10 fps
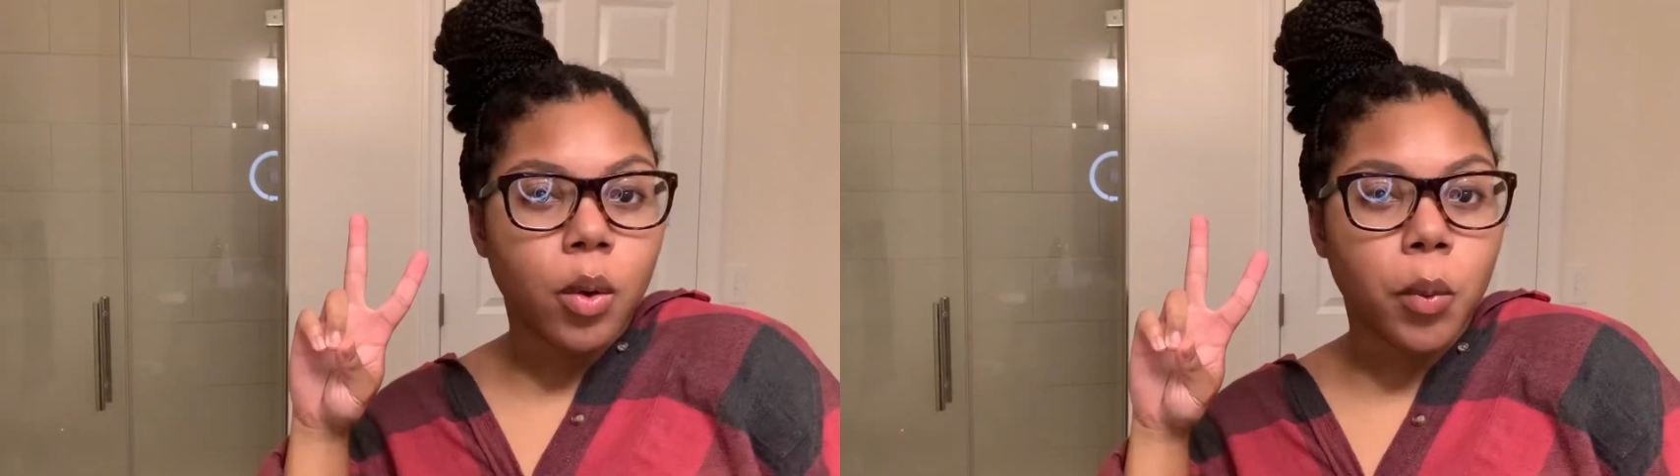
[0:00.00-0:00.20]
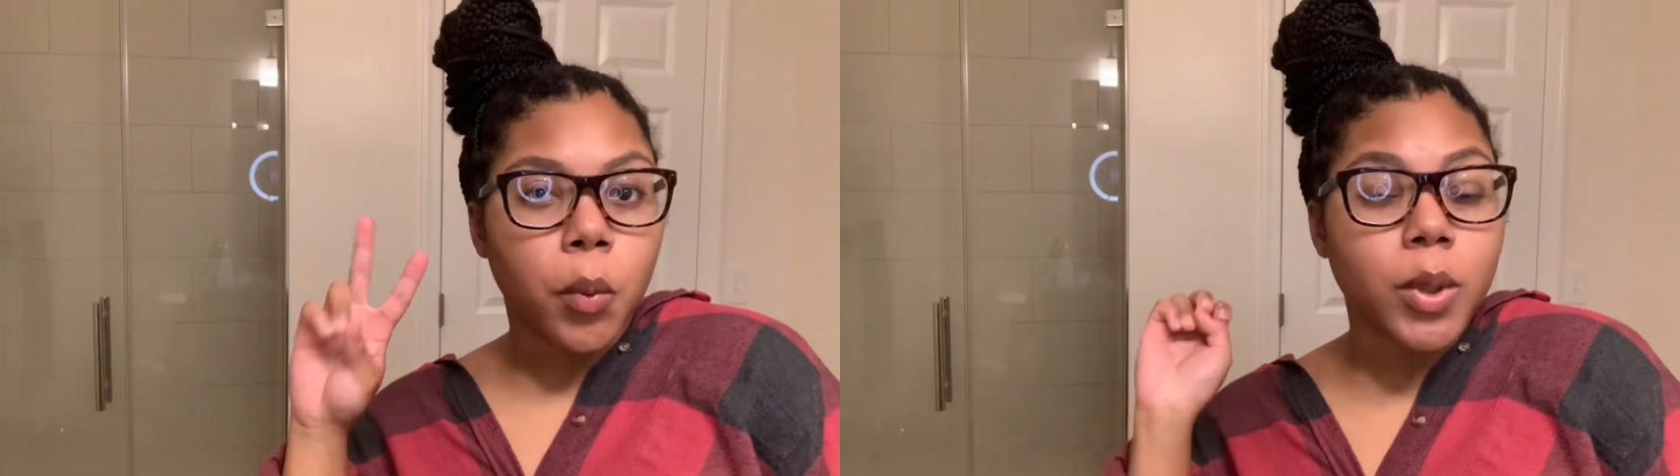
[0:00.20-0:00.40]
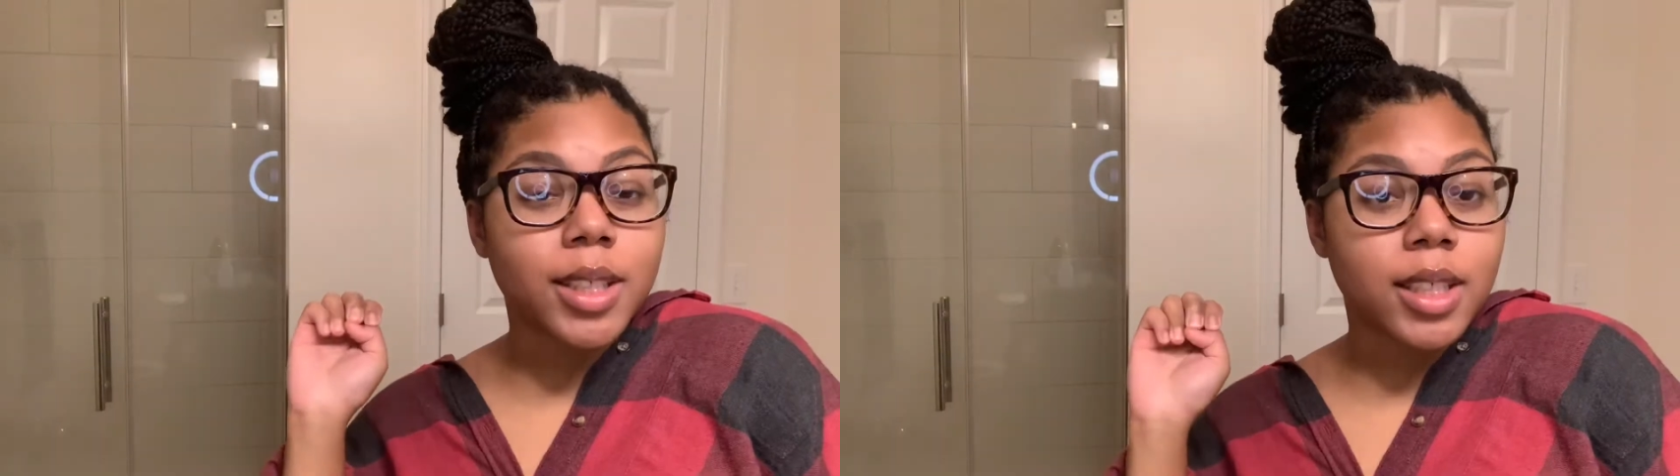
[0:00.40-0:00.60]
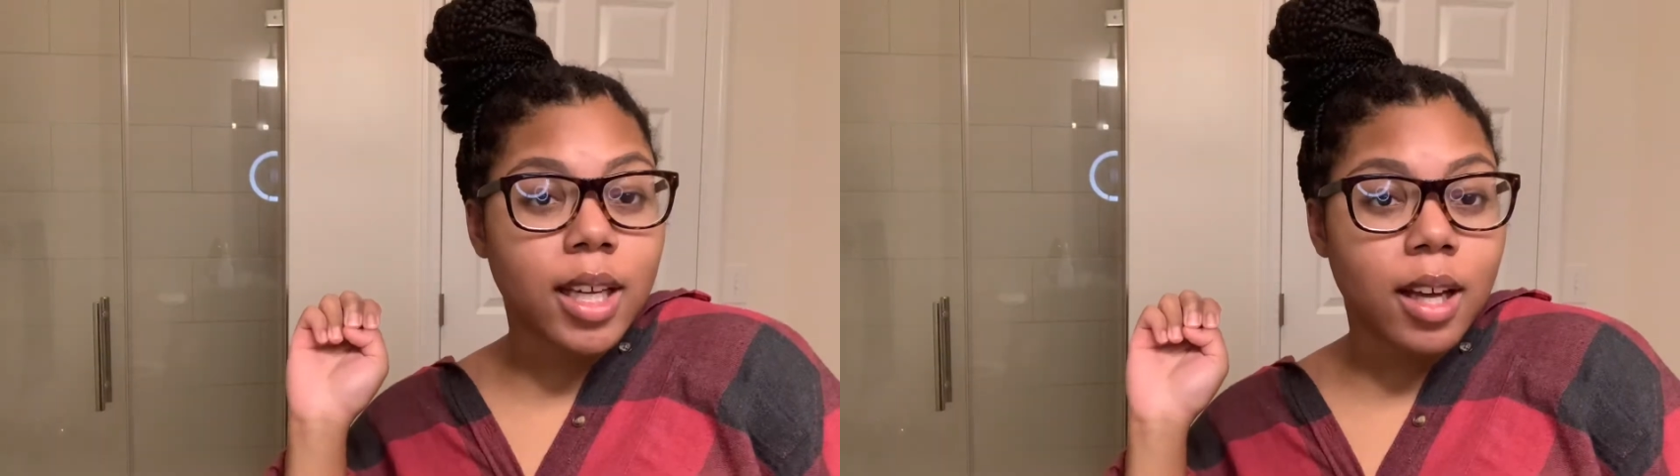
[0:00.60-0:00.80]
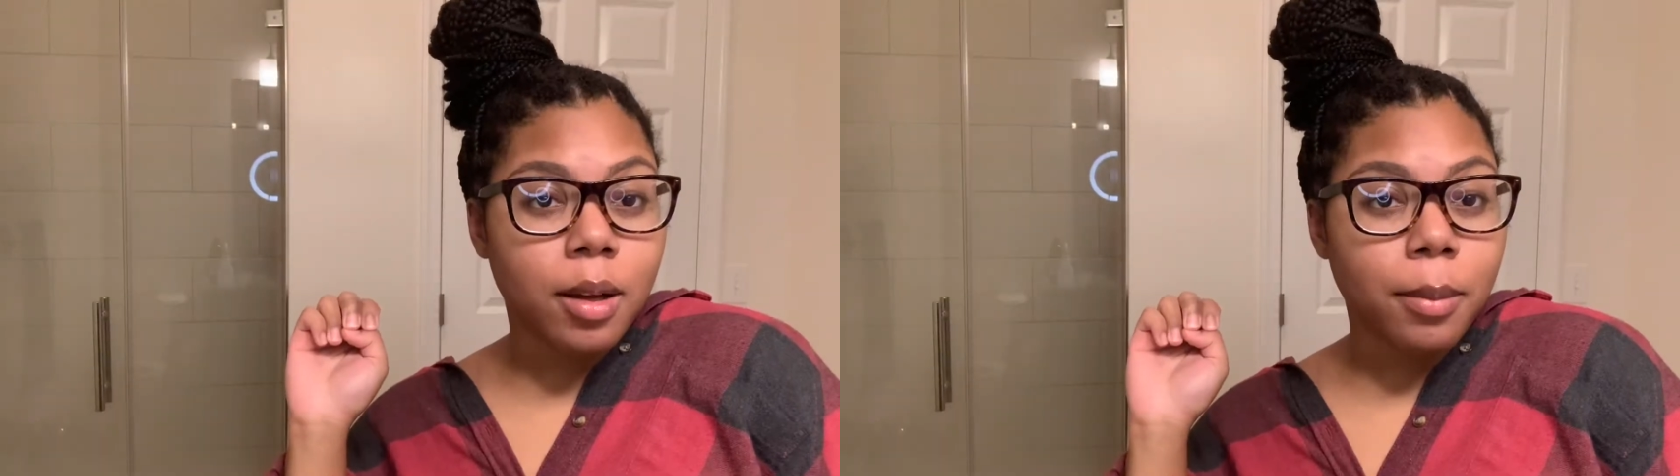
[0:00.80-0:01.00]
What's
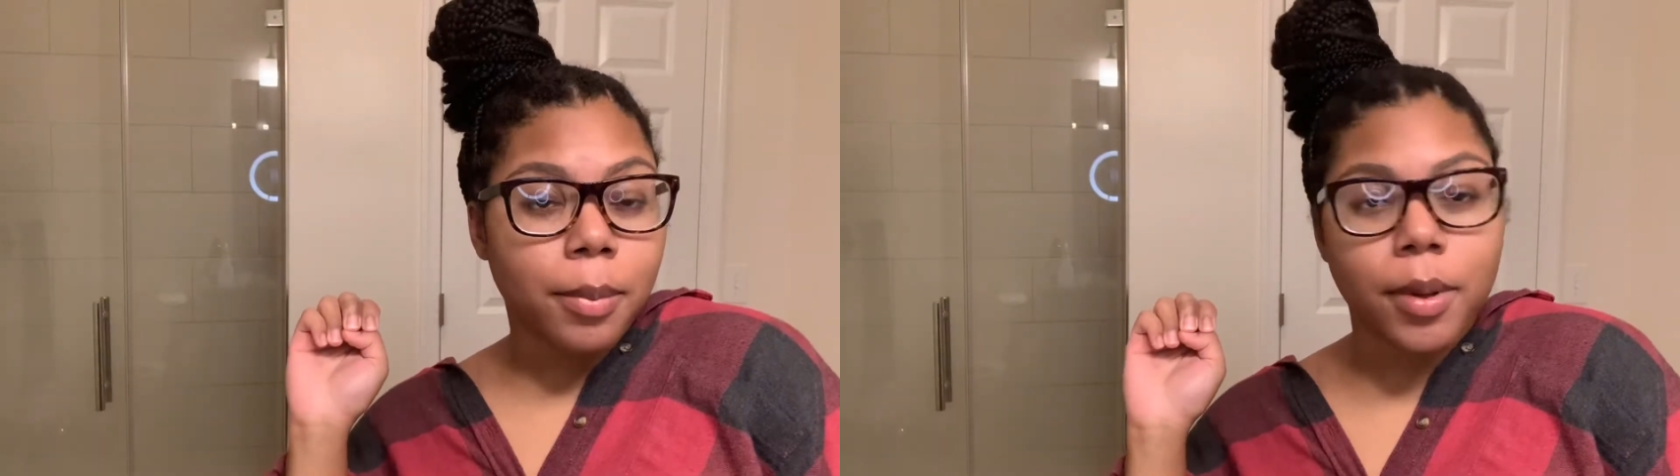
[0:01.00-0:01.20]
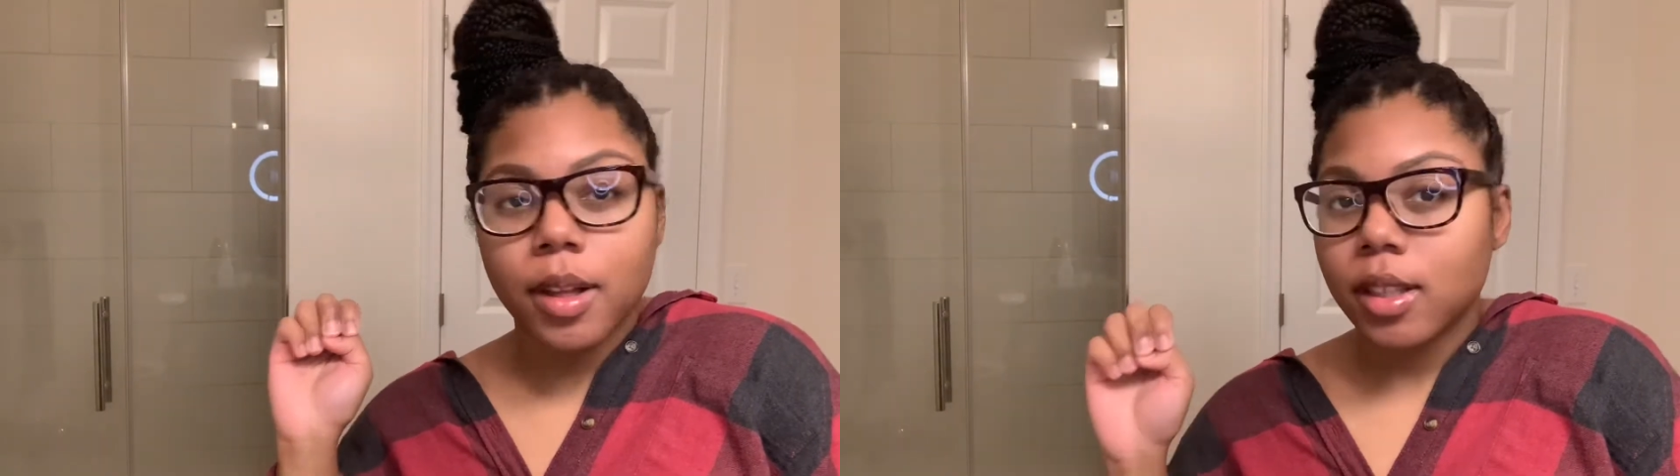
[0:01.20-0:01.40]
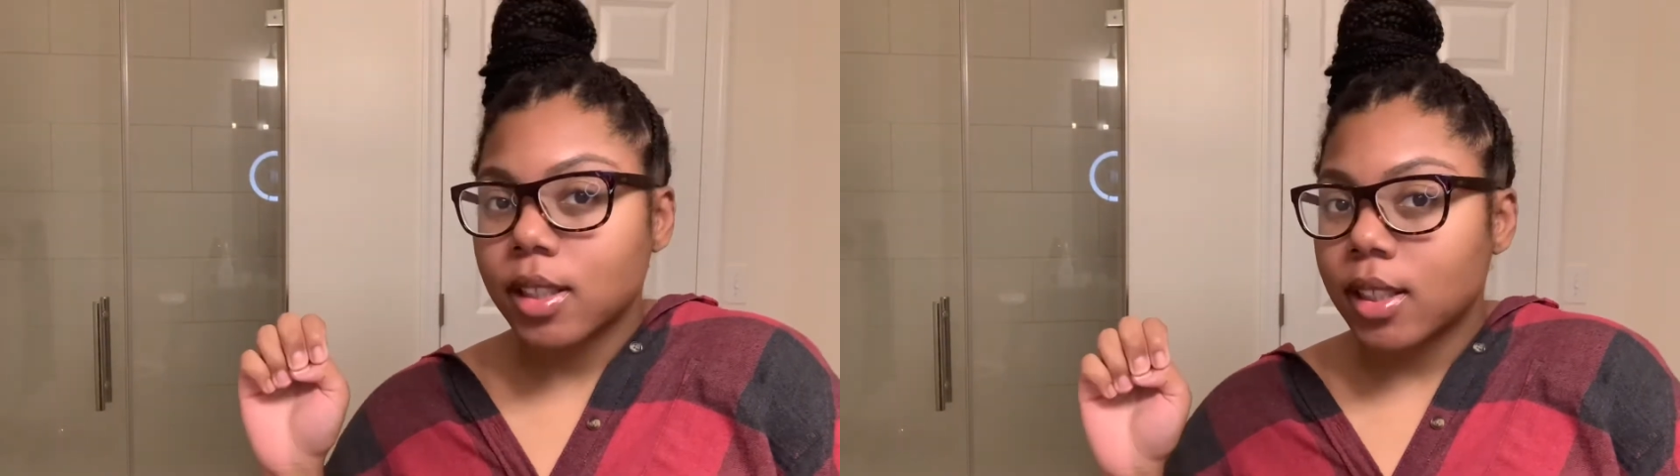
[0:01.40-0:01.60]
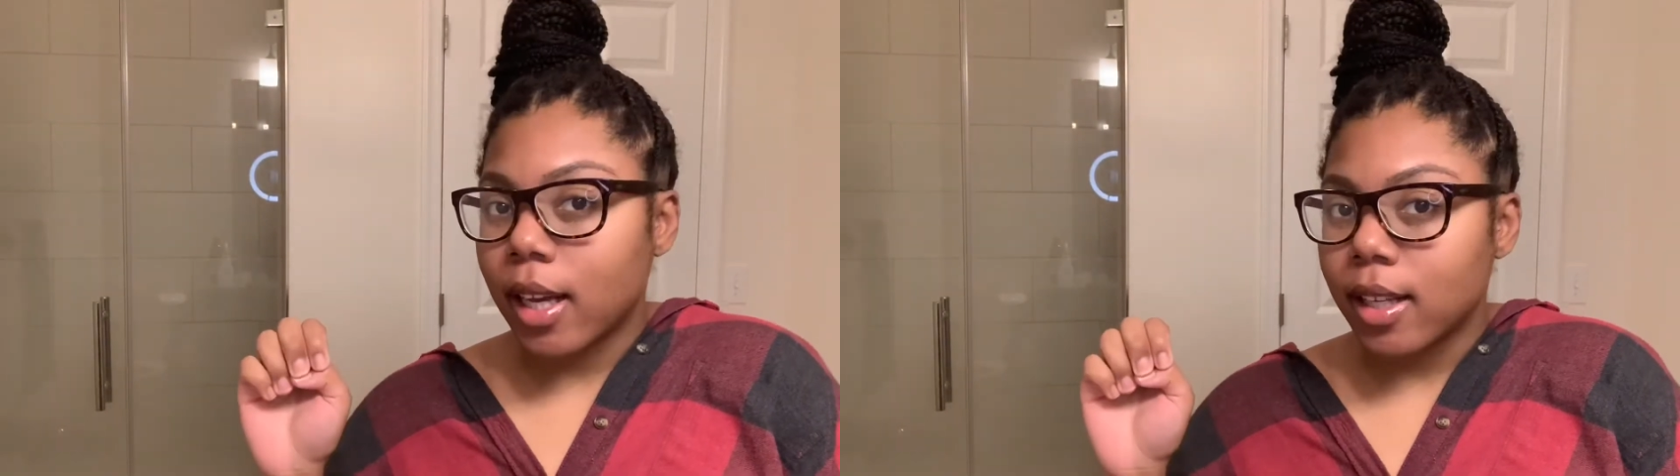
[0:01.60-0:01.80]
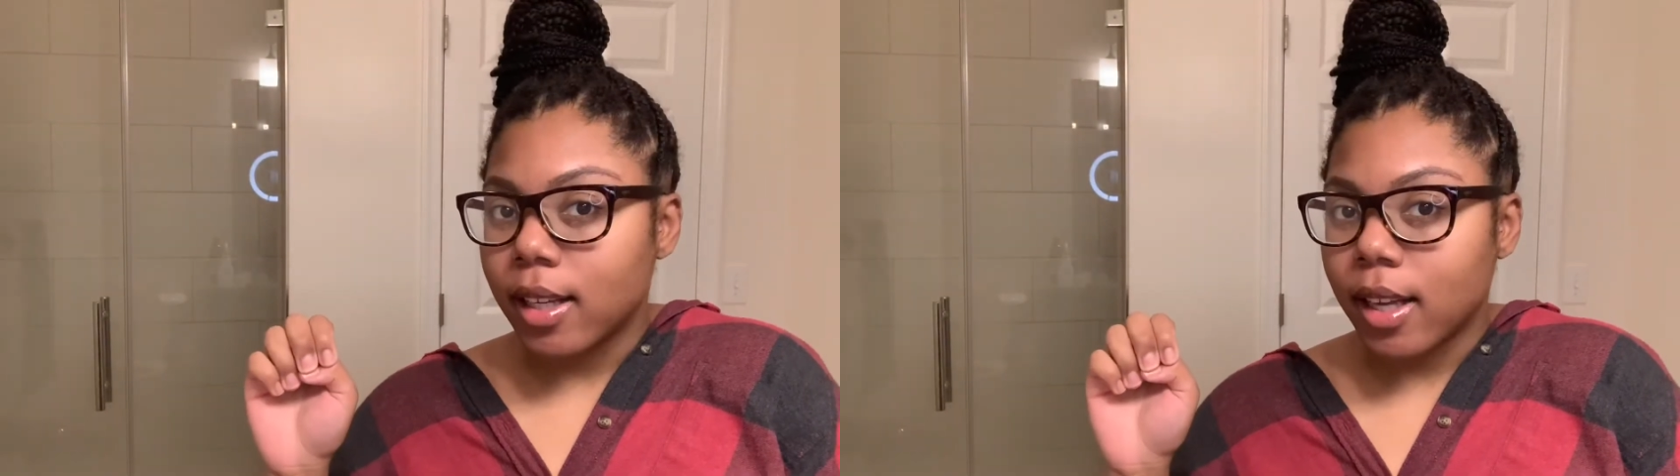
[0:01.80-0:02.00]
up?
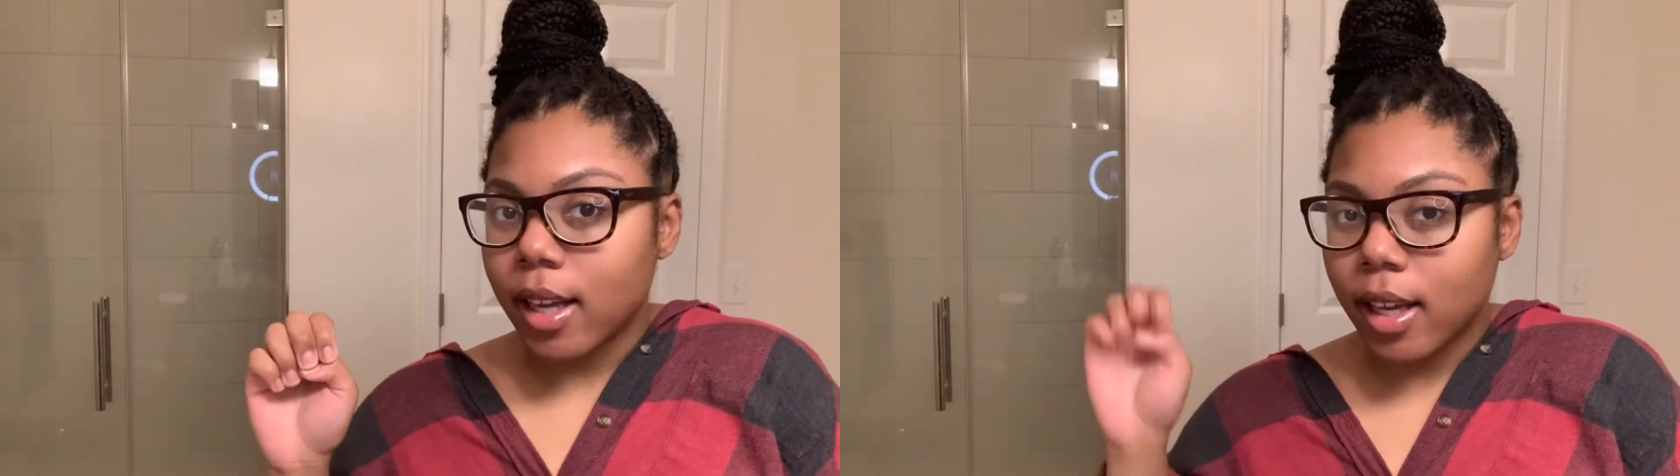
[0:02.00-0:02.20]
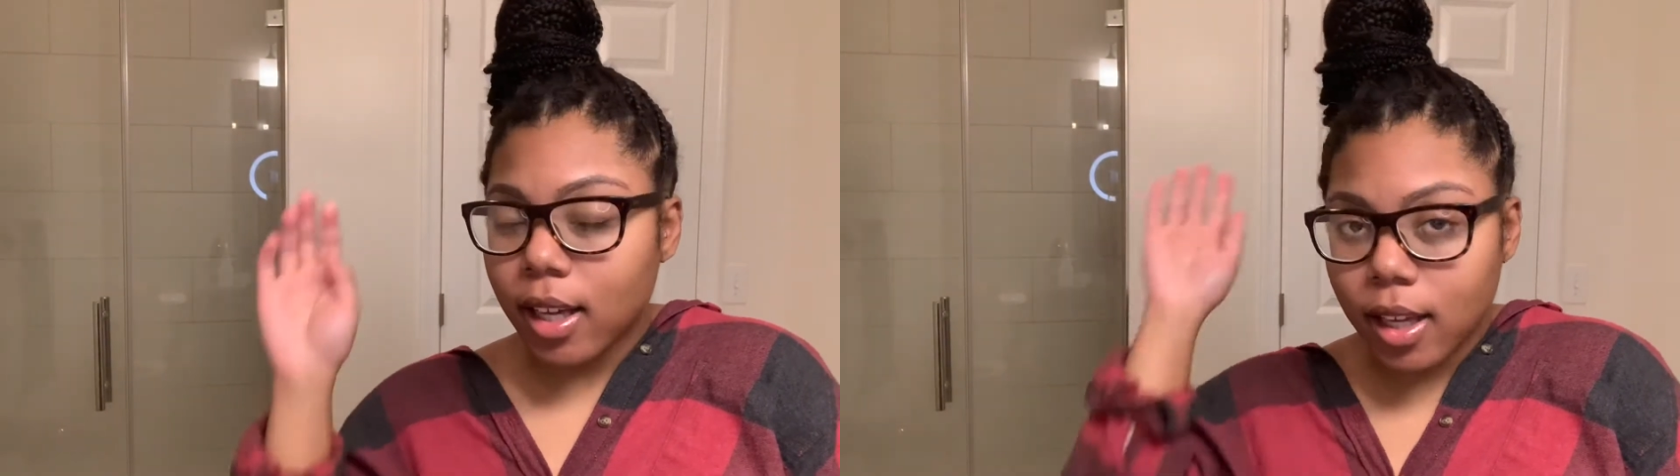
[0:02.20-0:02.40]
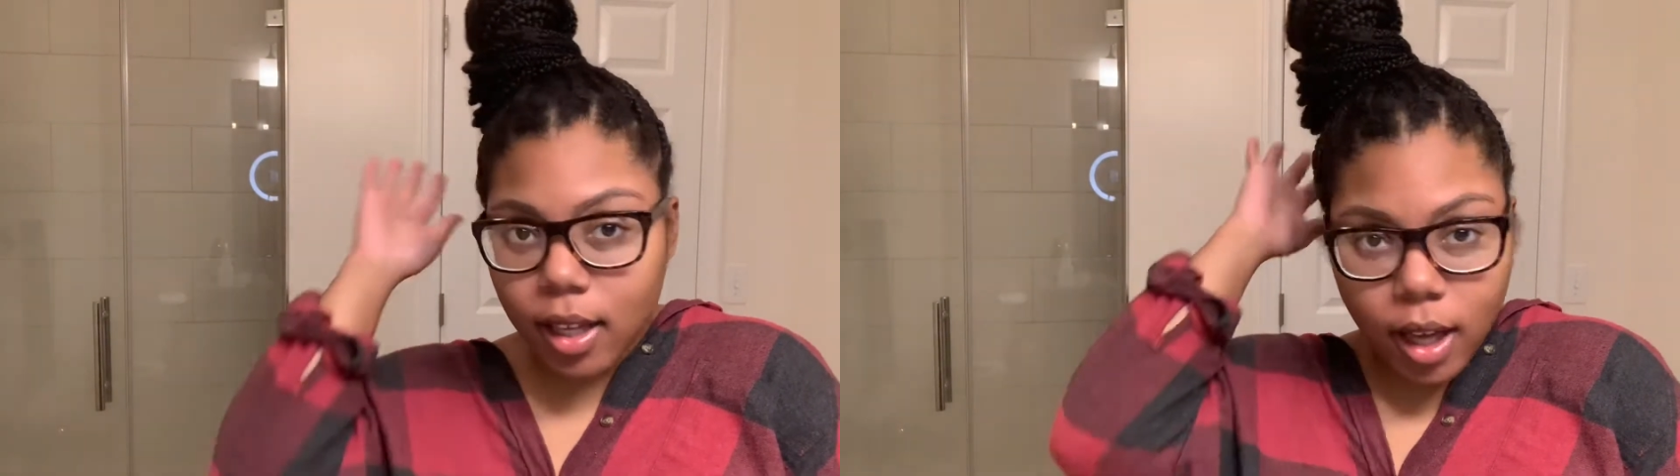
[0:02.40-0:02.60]
Today,